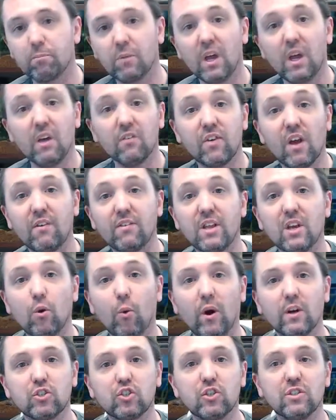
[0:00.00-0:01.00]
If you have any
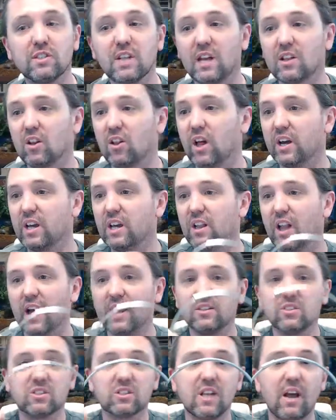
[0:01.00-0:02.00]
questions on the Lucky Line,
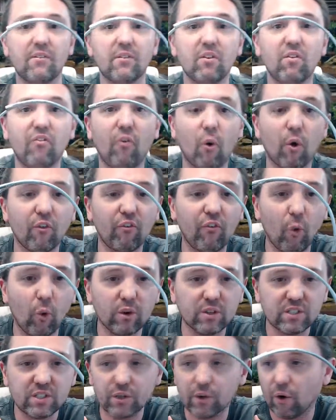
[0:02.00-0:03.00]

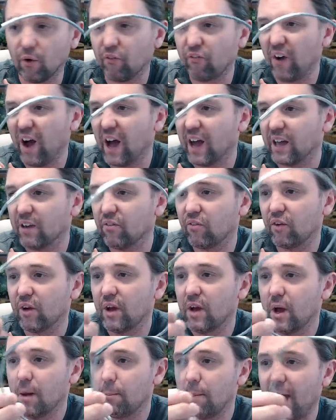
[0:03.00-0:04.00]
74405.
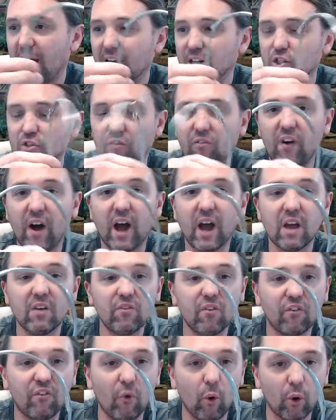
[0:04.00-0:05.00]
Package of 5,
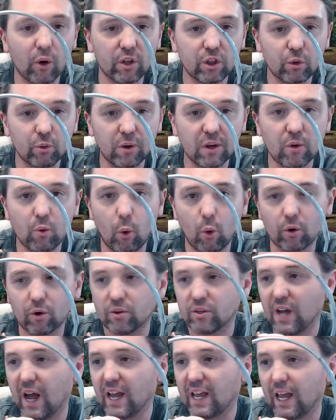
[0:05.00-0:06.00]
4¾
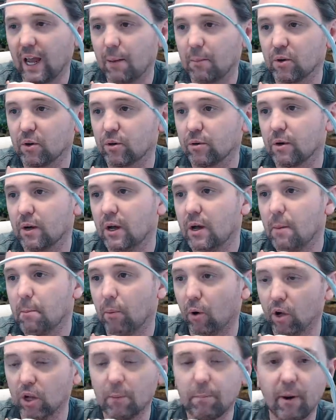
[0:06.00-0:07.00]
diameter,
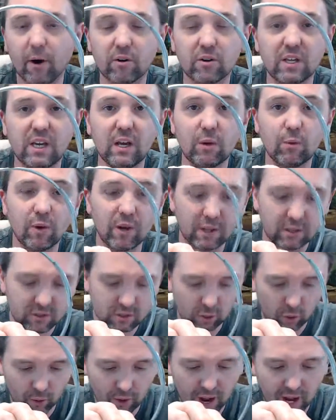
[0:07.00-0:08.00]
pull apart key rings,
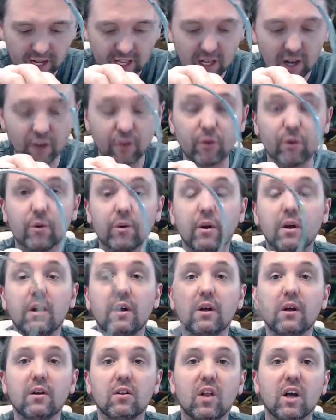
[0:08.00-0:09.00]
or any other
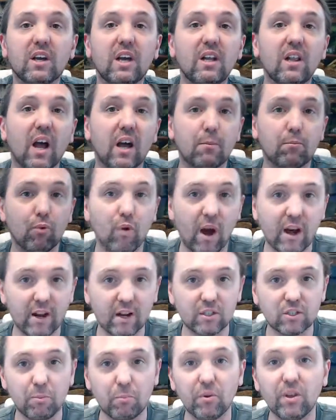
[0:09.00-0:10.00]
Lucky Line product,
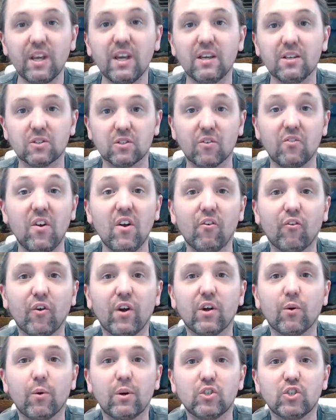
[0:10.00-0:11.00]
please feel free to
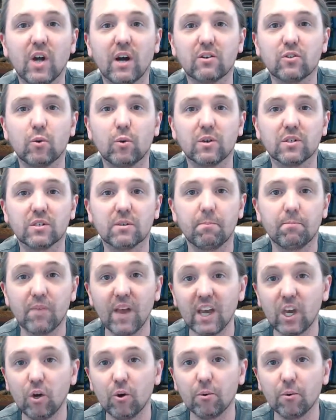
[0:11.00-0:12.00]
reach out to us. Thank you.